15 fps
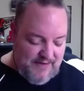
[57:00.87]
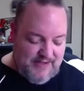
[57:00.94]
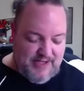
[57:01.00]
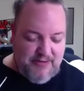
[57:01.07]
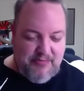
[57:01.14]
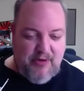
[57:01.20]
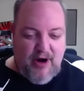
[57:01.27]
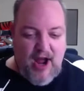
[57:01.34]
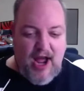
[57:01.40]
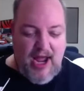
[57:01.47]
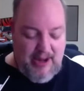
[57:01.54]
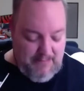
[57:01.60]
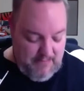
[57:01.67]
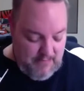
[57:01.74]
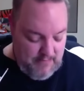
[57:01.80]
is the
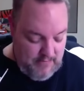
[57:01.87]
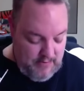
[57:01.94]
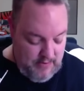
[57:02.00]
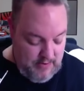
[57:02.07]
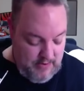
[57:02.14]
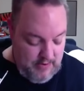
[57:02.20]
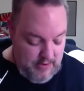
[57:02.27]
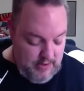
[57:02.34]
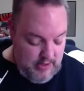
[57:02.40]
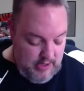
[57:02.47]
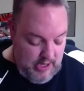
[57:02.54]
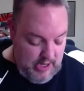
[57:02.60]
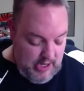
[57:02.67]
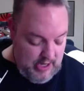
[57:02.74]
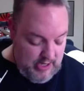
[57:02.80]
prime
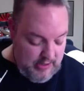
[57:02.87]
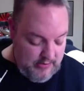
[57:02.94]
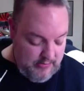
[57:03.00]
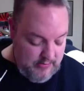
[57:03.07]
uh